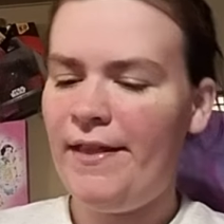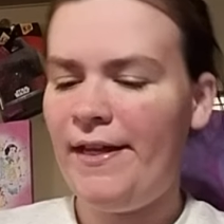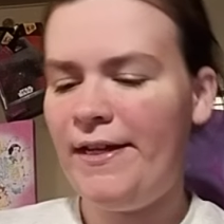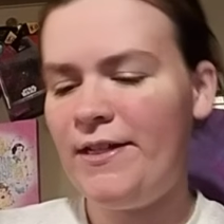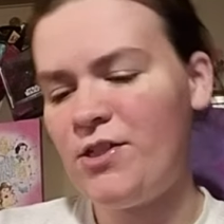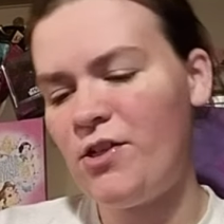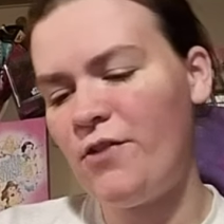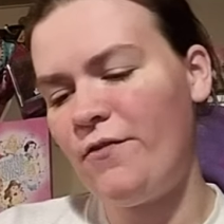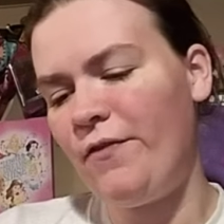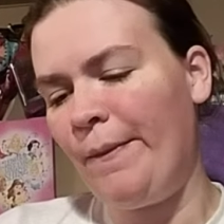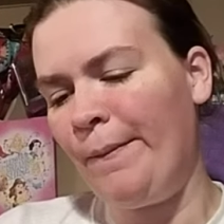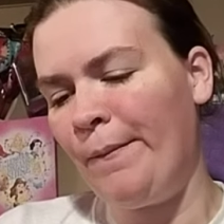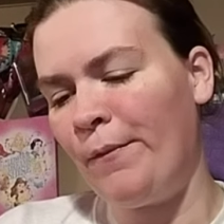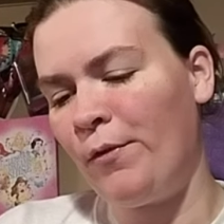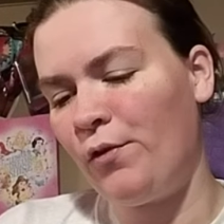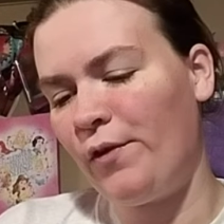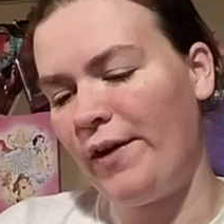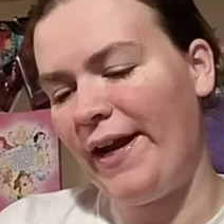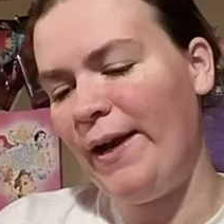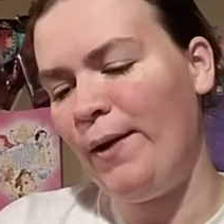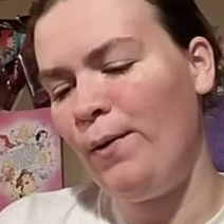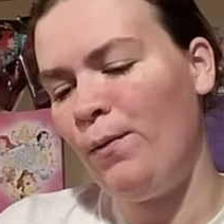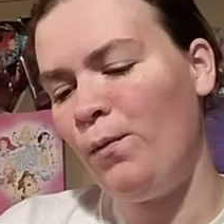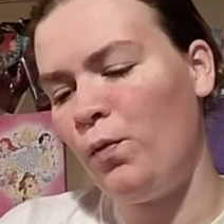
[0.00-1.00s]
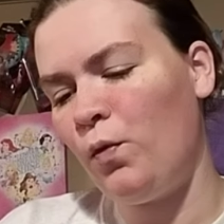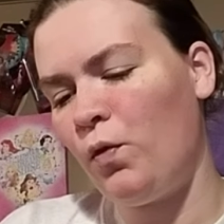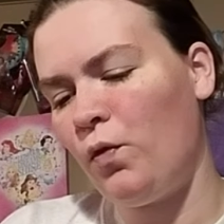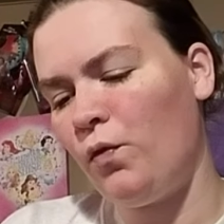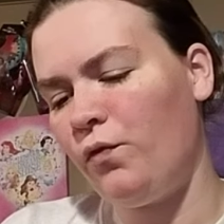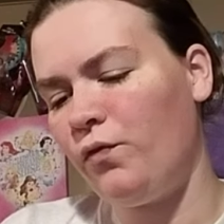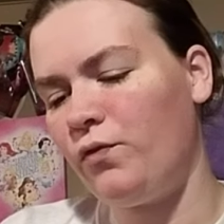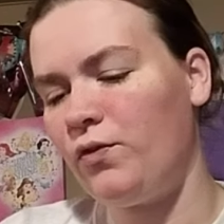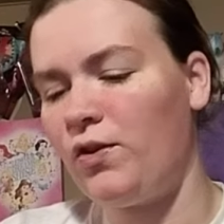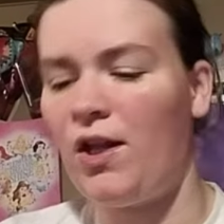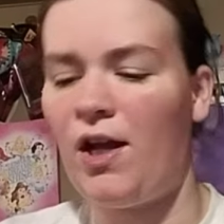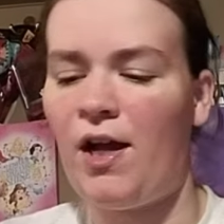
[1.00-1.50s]
these are from Great
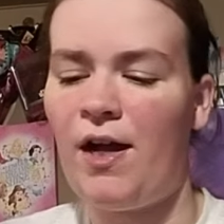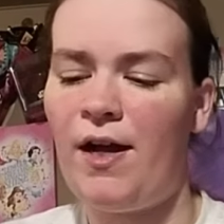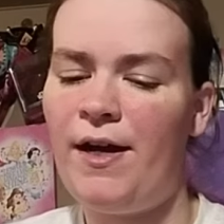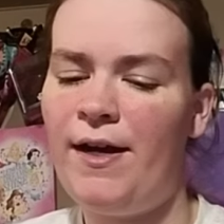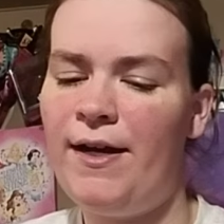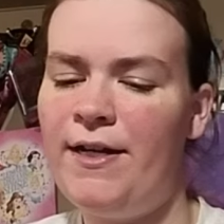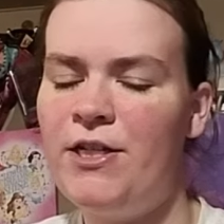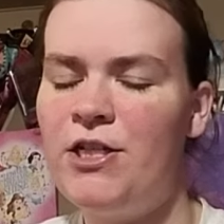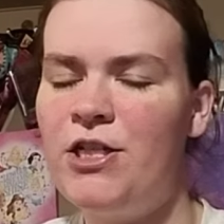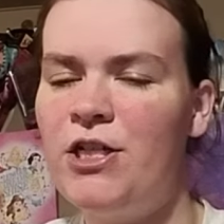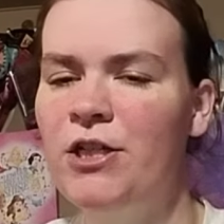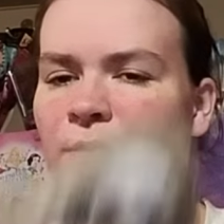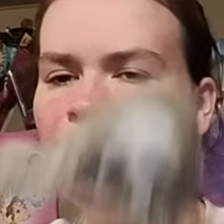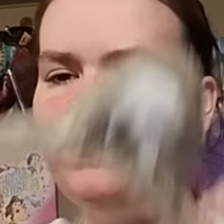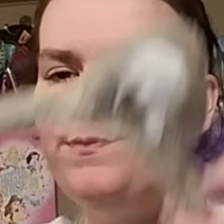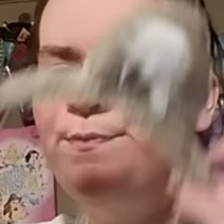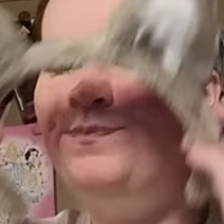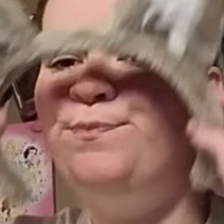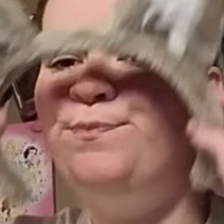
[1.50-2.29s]
Wolf Lodge.